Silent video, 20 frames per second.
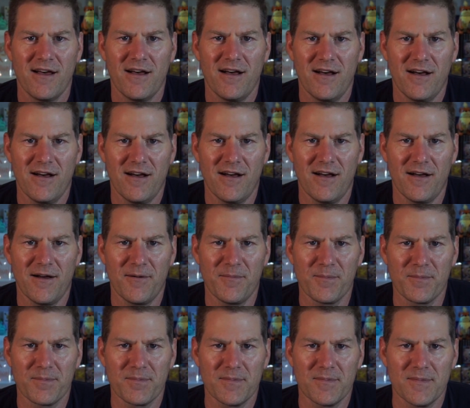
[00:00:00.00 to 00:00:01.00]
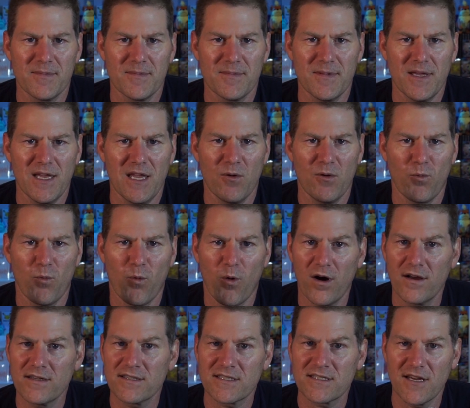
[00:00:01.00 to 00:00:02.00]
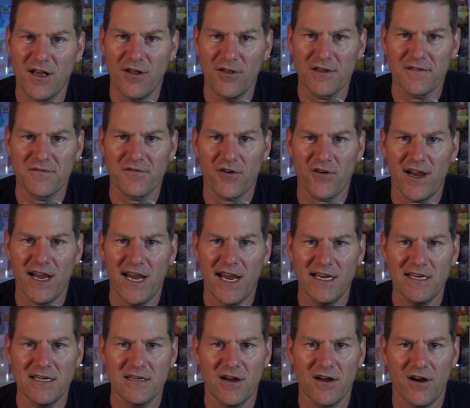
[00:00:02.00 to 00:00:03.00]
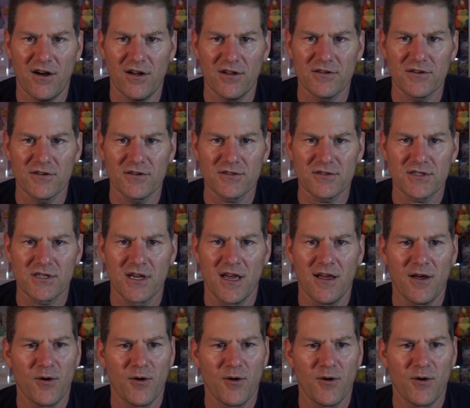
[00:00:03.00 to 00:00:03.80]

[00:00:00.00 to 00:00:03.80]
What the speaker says: It was selling for $80.